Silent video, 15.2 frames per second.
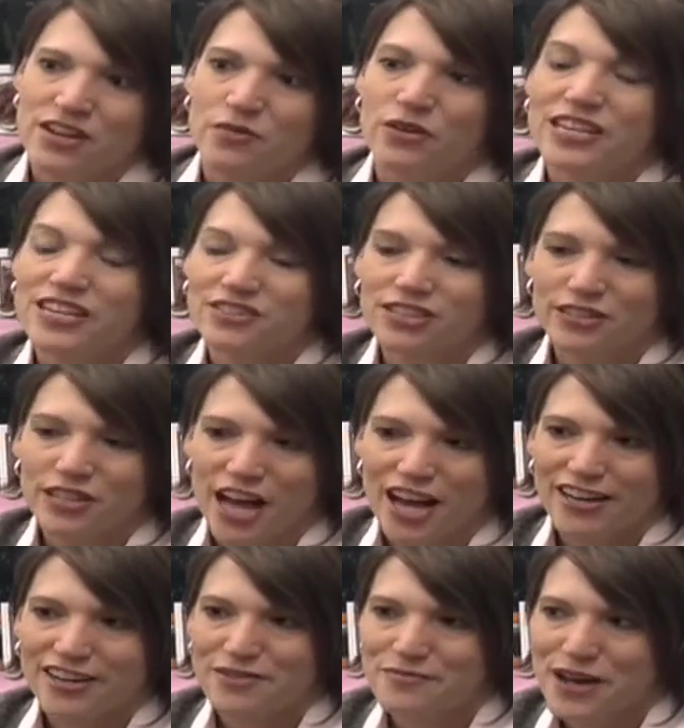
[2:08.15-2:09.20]
We hear a
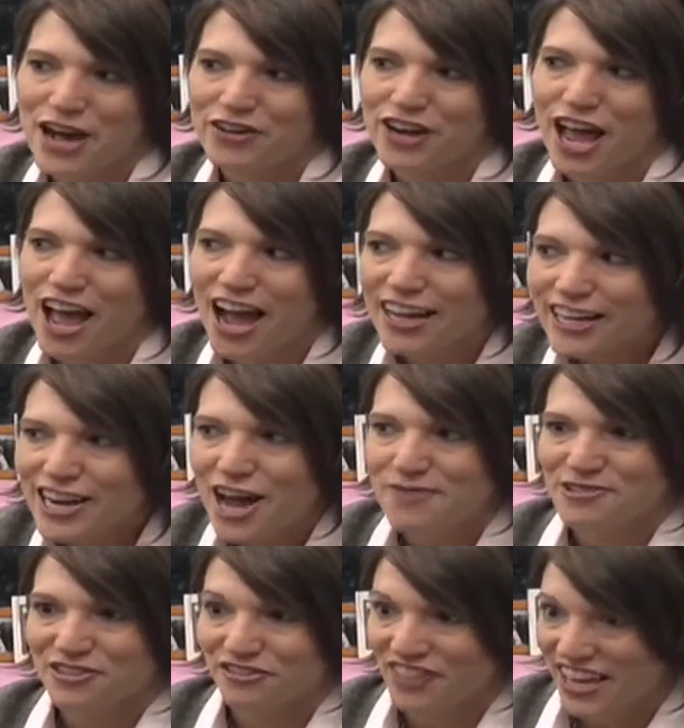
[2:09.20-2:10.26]
lot about
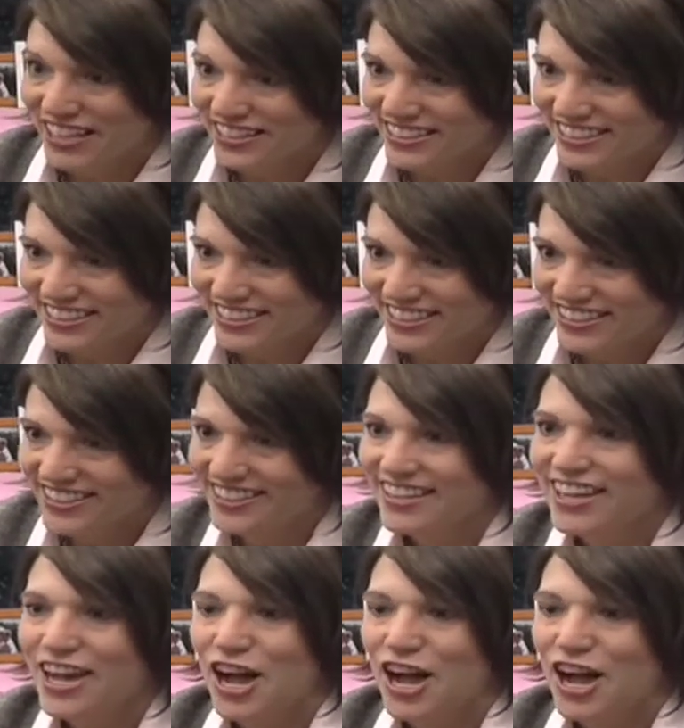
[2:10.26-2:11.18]
economic valence